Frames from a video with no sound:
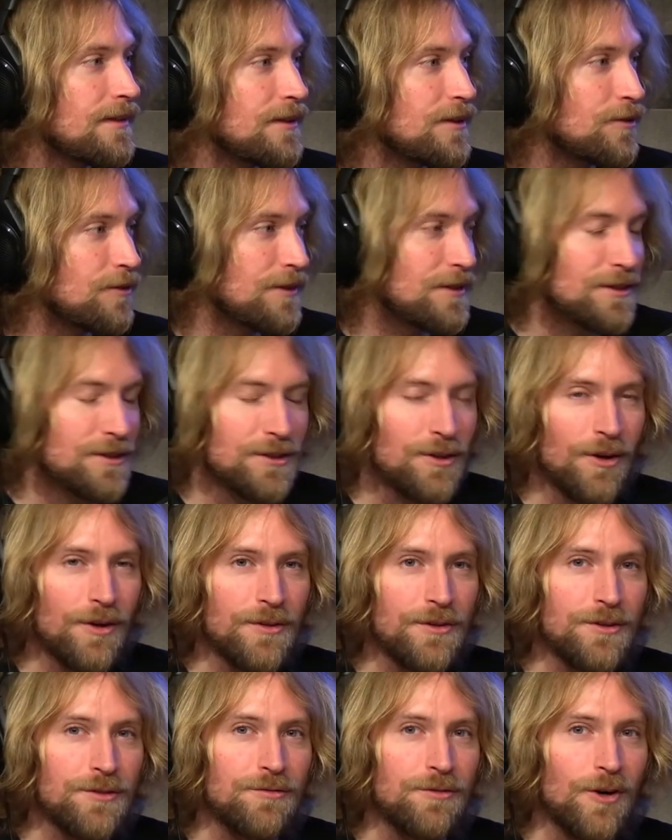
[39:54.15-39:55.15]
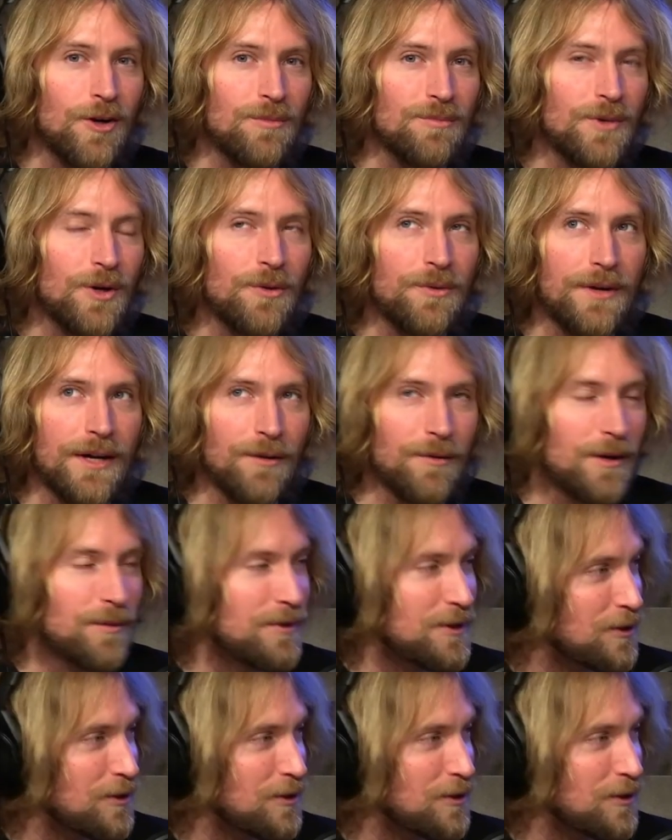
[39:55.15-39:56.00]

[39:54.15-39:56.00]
it's called the default mode network.